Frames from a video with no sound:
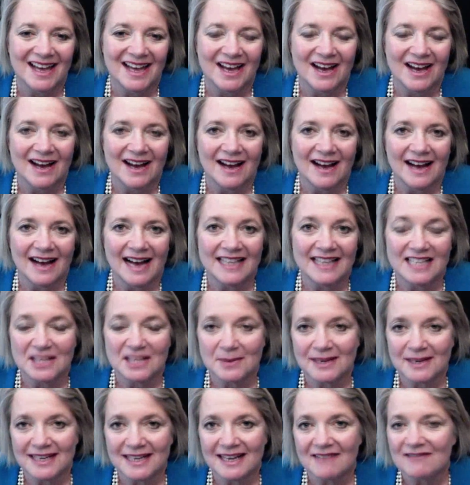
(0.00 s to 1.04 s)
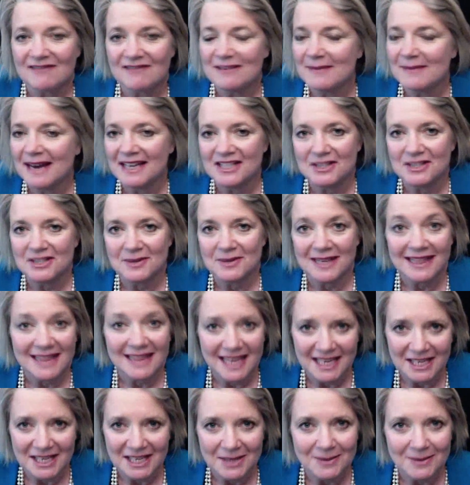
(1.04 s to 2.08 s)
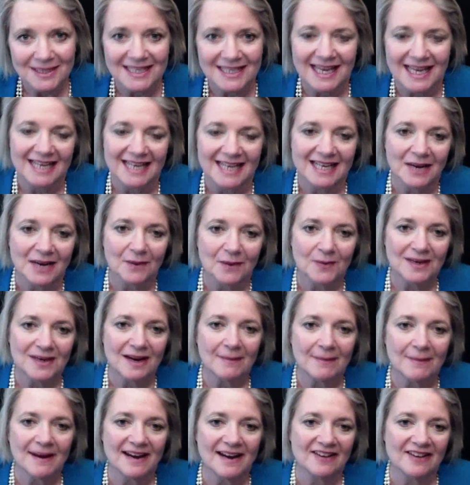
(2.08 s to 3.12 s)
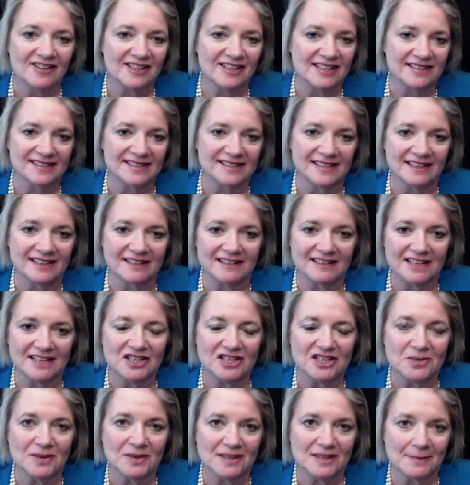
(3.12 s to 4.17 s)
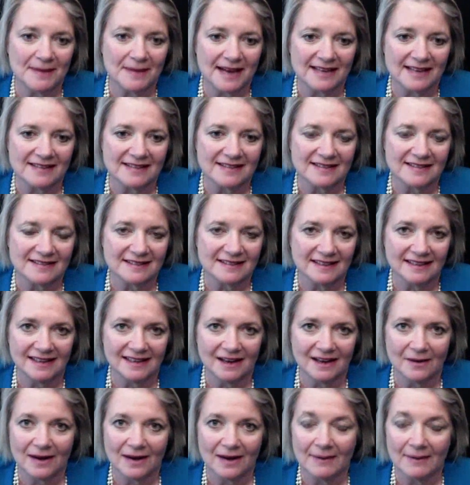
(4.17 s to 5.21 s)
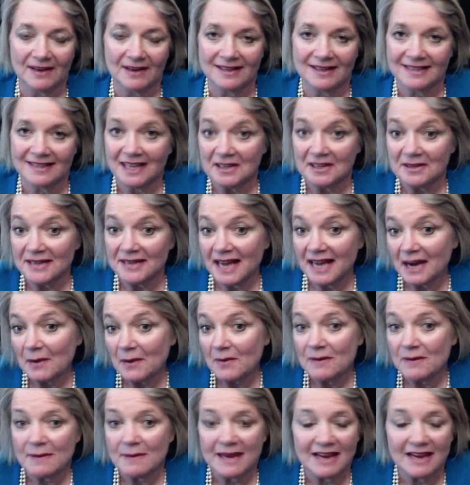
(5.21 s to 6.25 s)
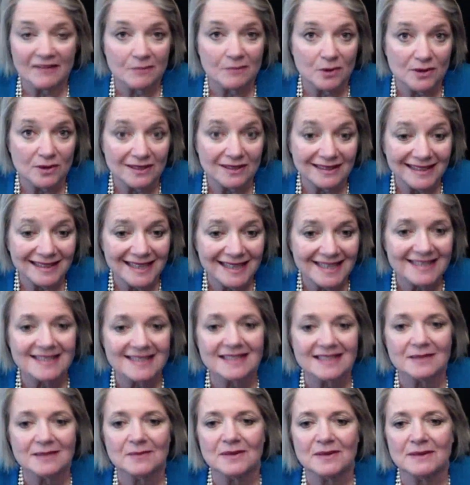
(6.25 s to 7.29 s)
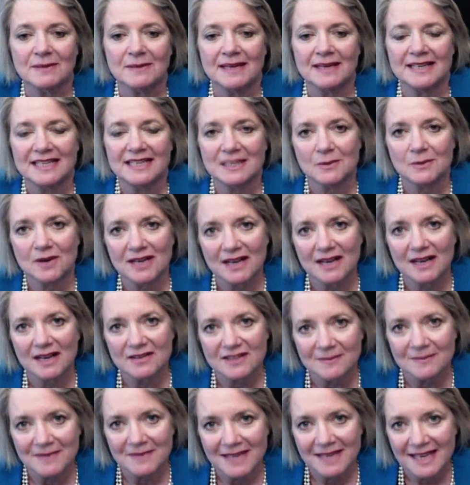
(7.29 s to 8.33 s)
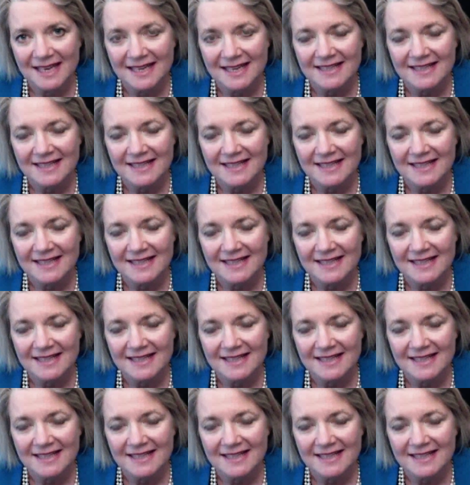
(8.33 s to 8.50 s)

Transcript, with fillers: I just want to remind you and thank you again. We are pioneers here and you are the best. You know, I'm going to tell you now, we may have broken links, we may need to work out some kinks.